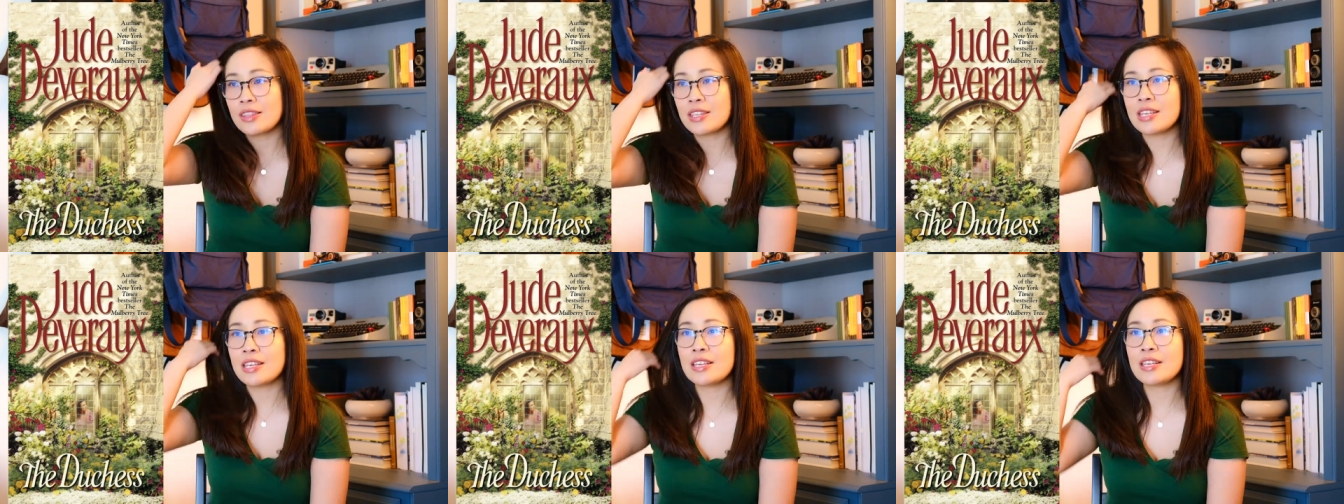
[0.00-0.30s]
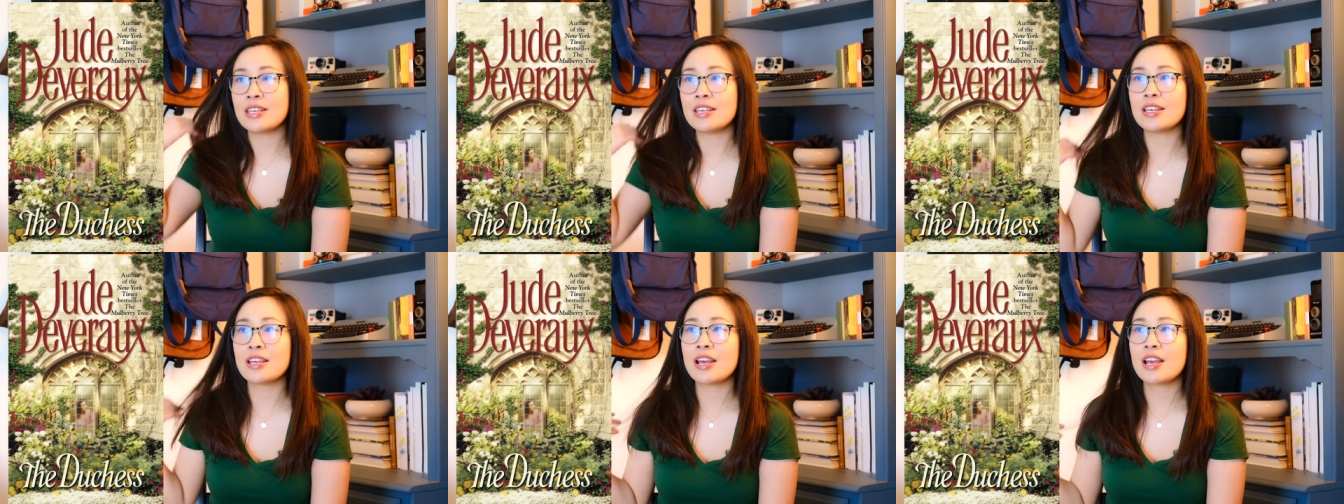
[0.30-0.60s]

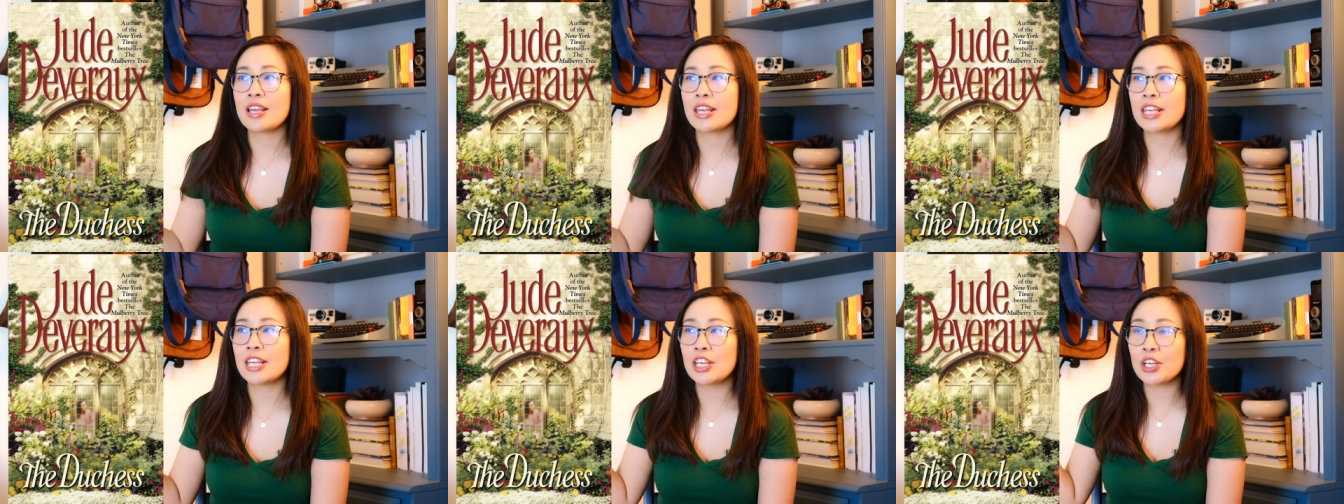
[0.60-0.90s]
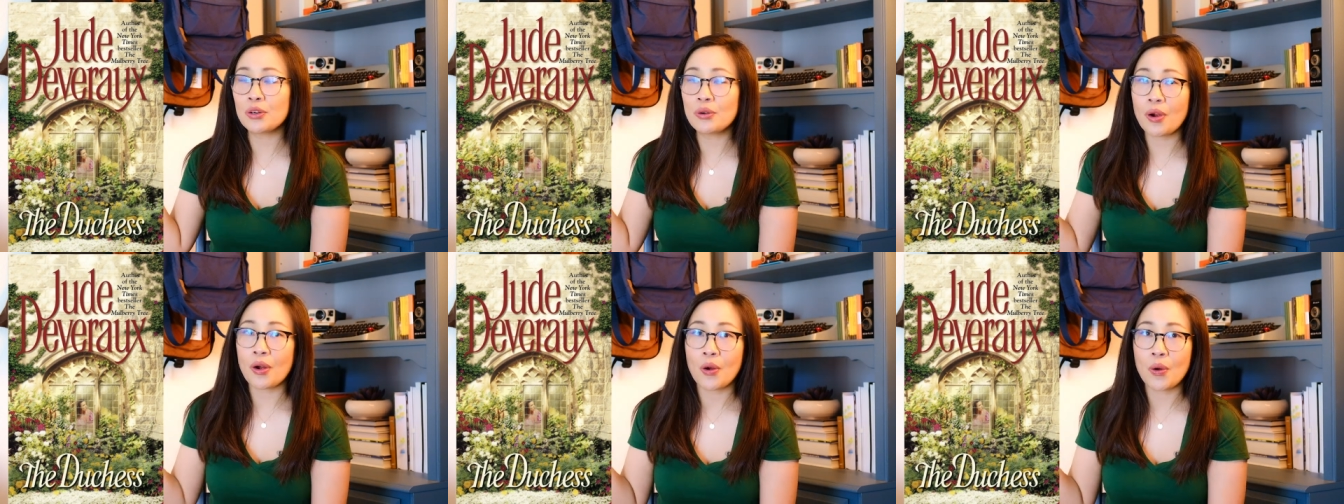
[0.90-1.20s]
The
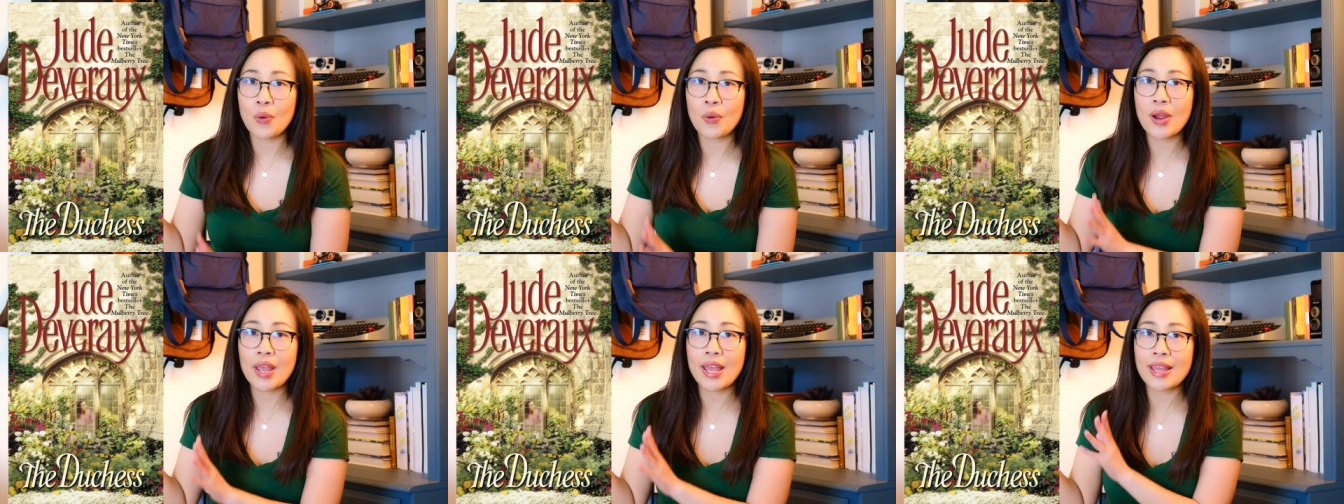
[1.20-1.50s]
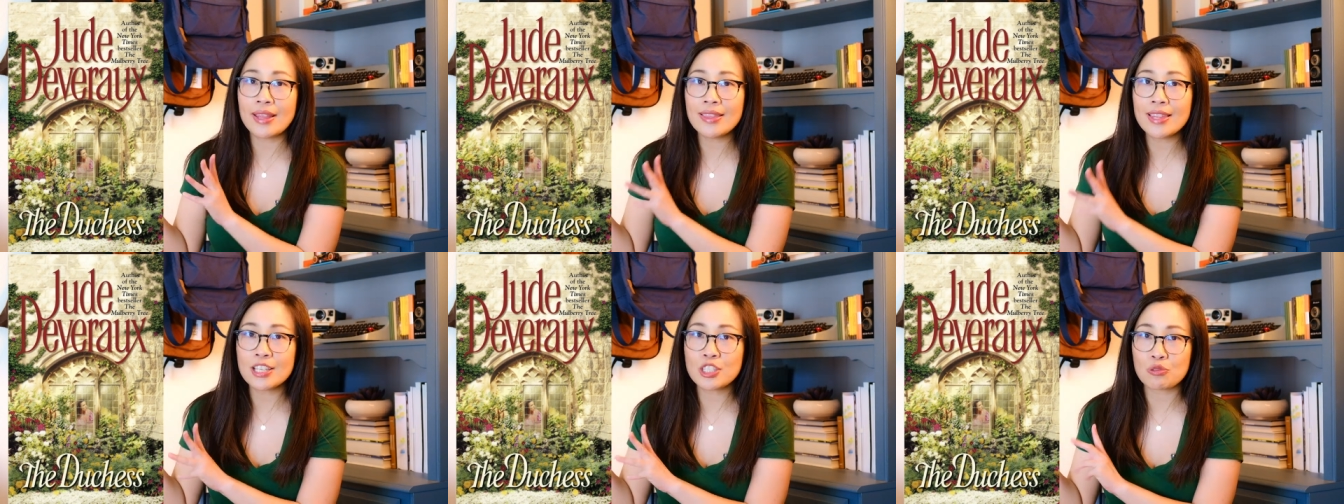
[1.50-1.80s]
hero
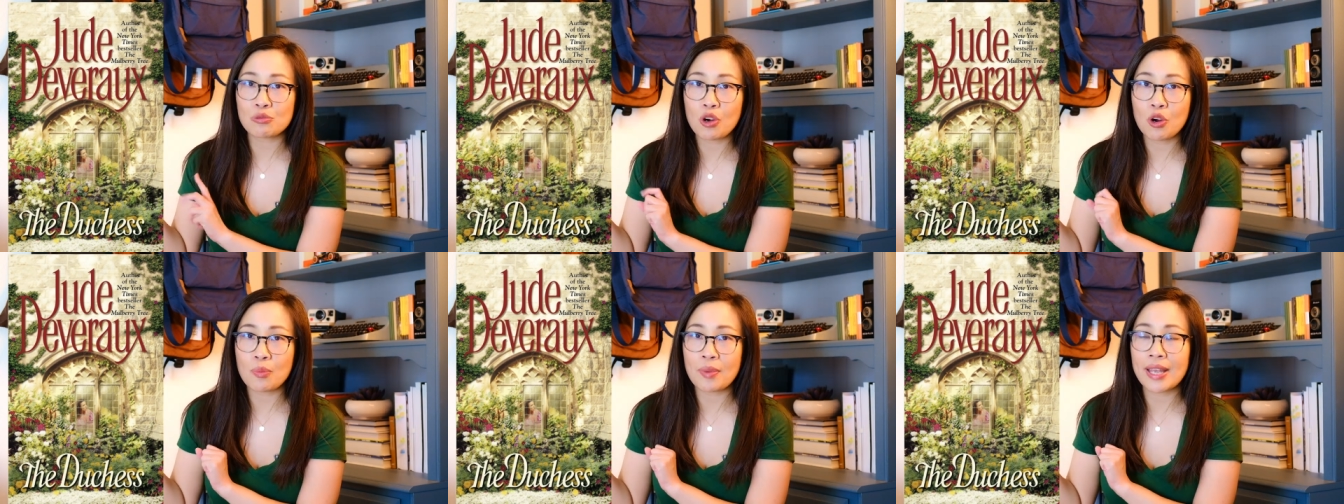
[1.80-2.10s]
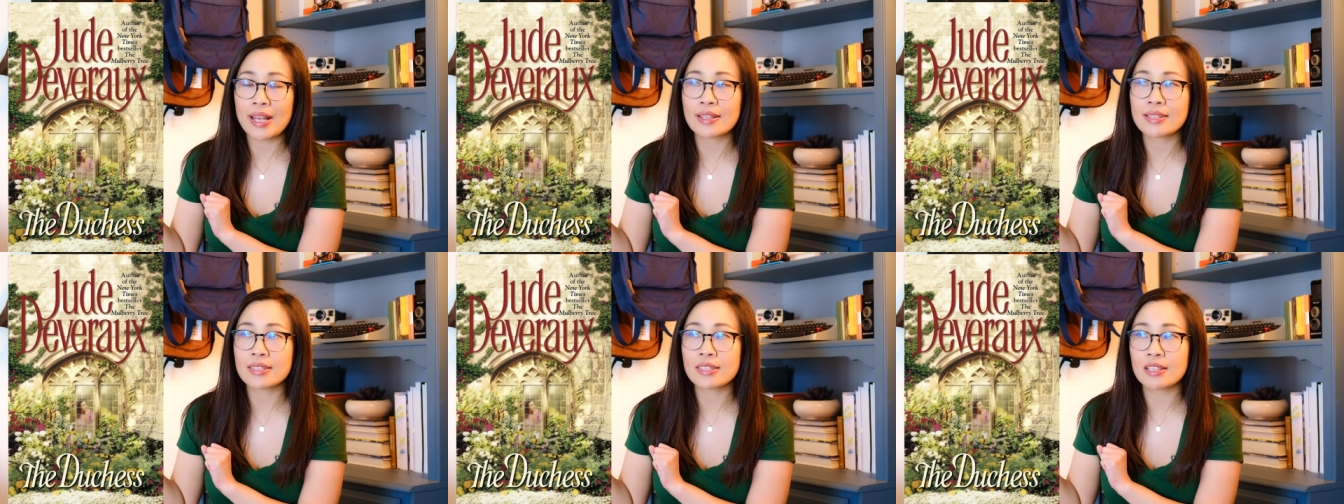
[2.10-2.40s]
in this
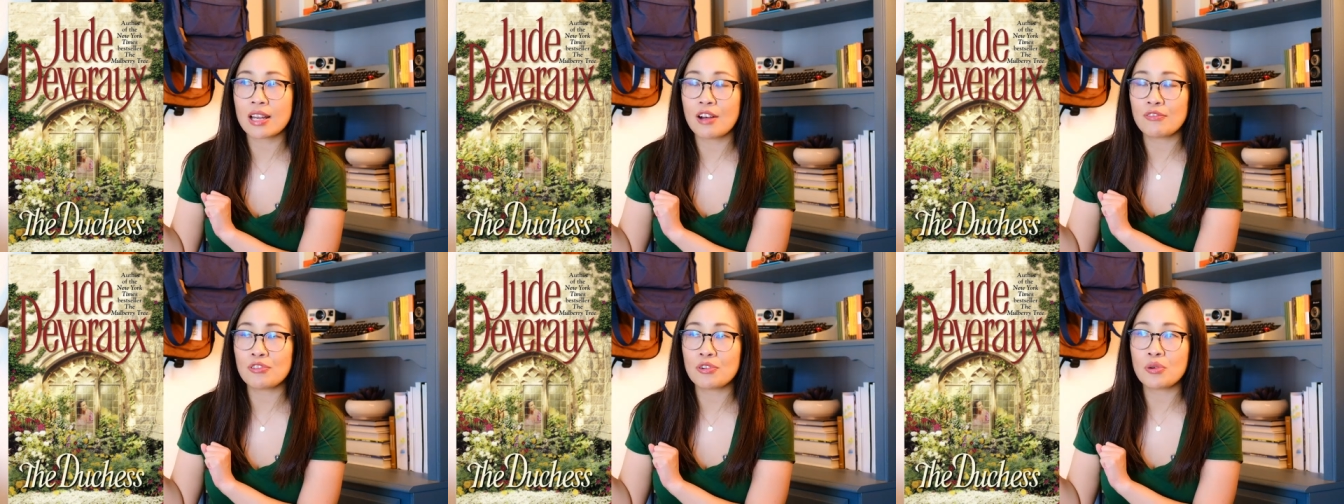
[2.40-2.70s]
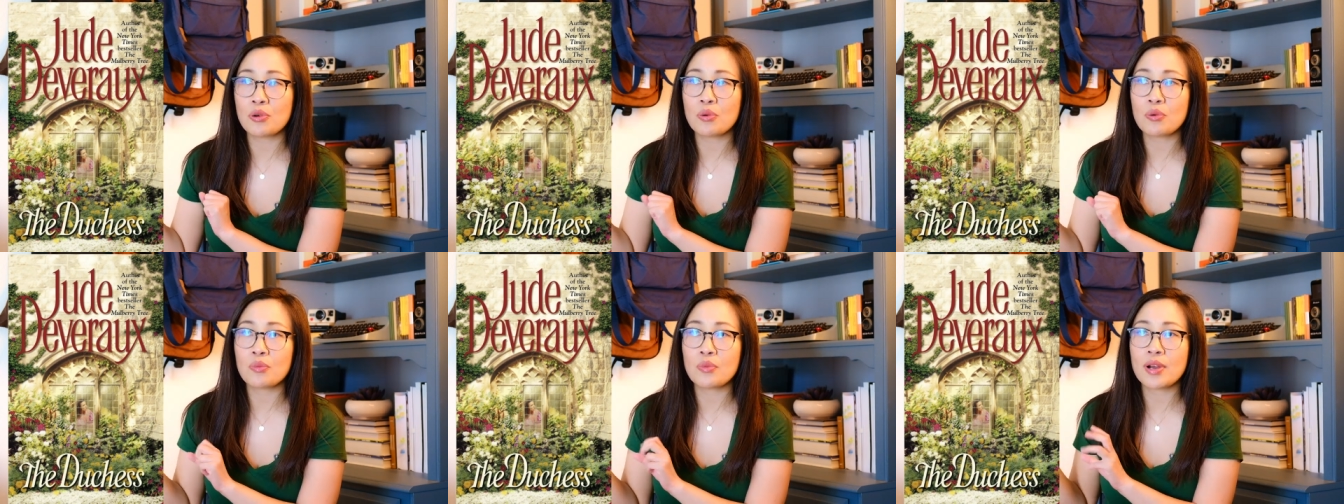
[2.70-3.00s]
romance
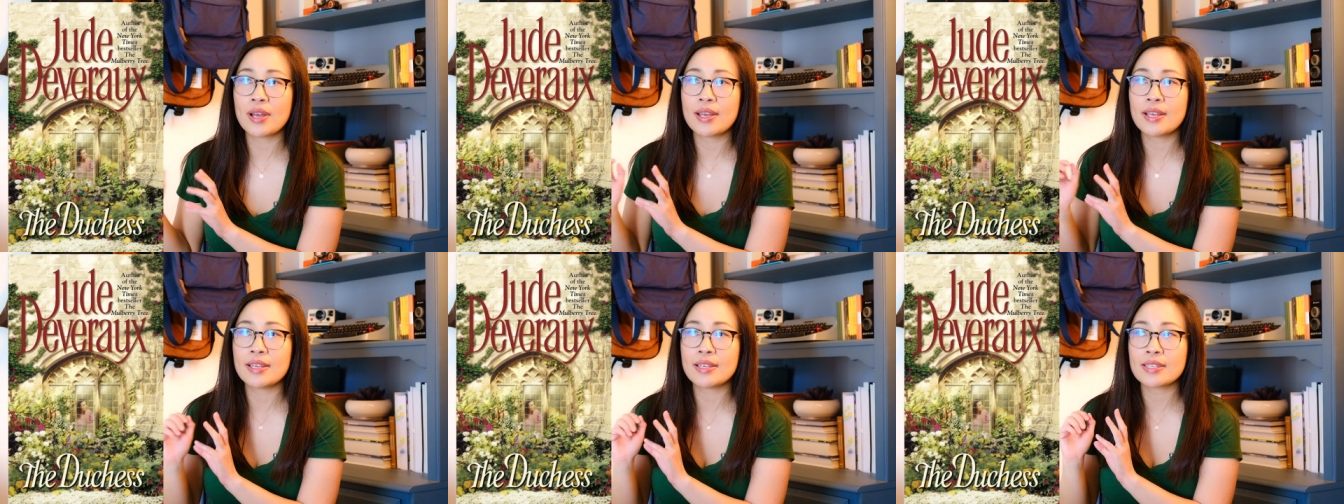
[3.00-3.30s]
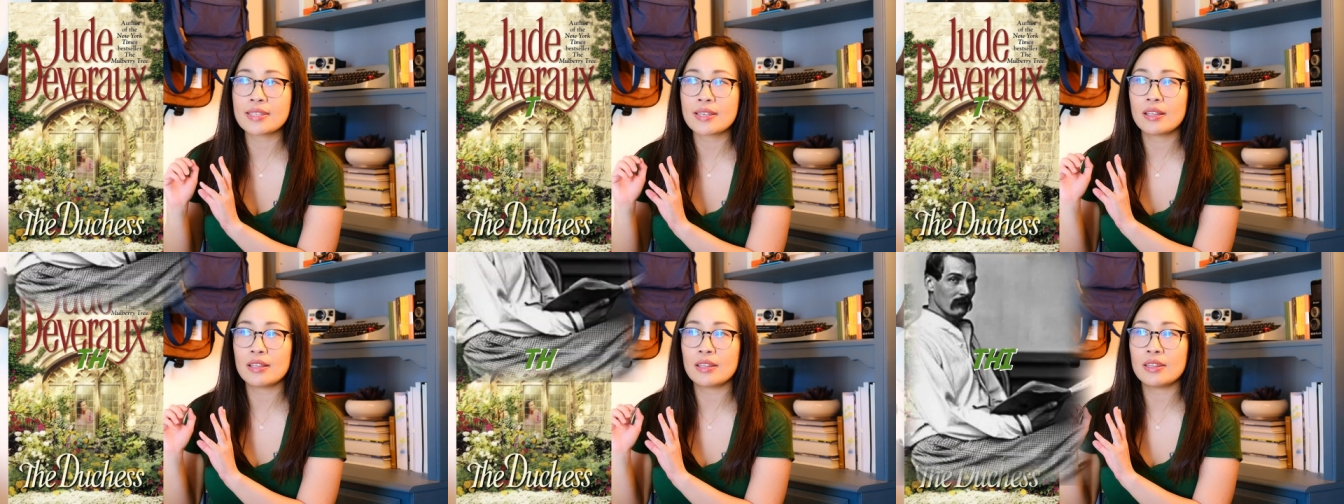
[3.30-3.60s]
novel
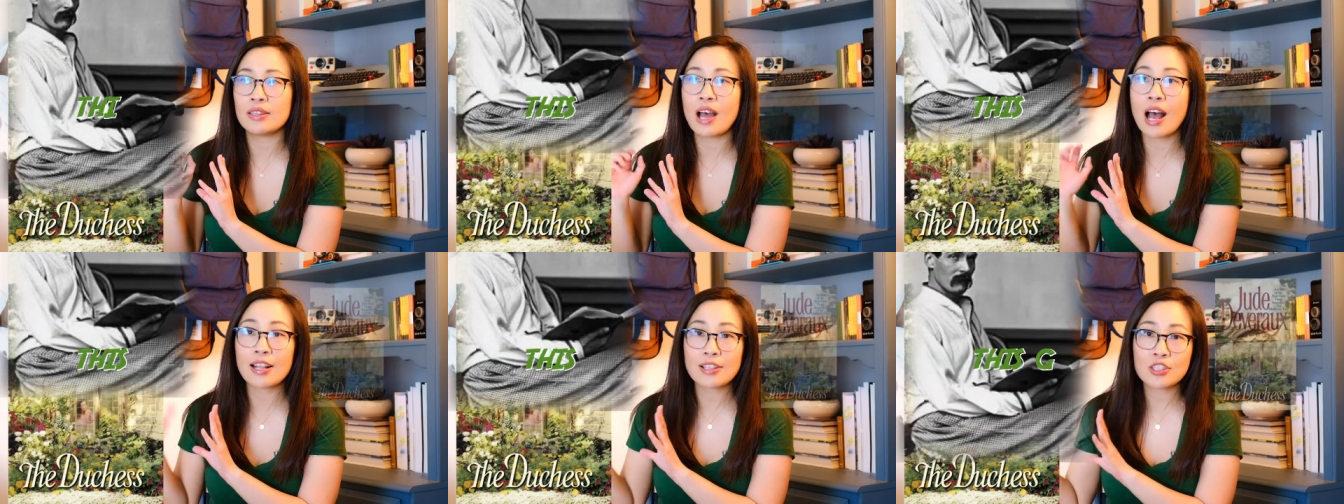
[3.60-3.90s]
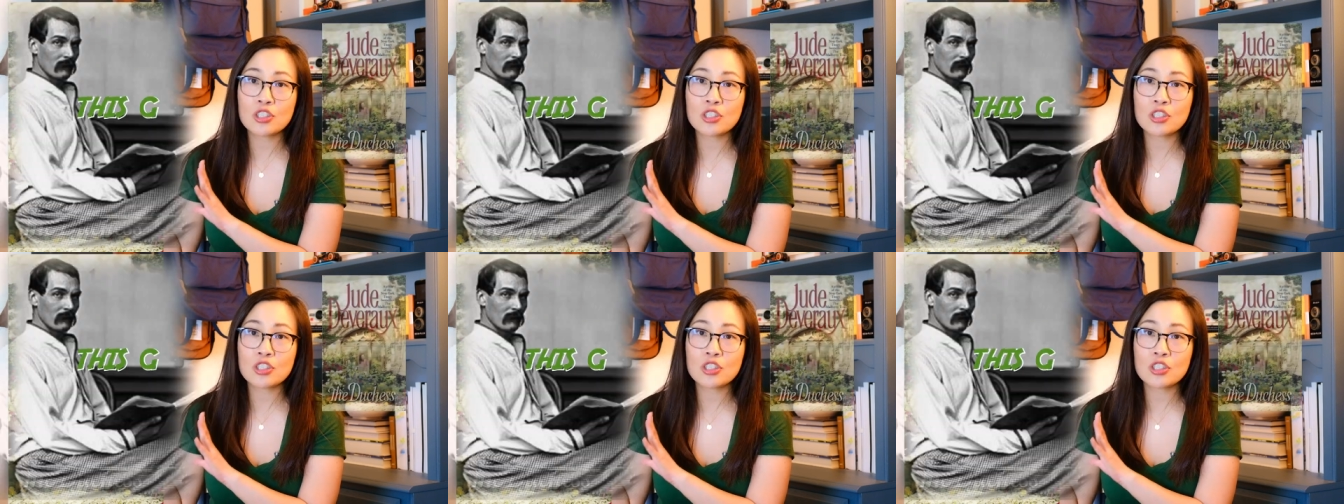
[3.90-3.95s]
was not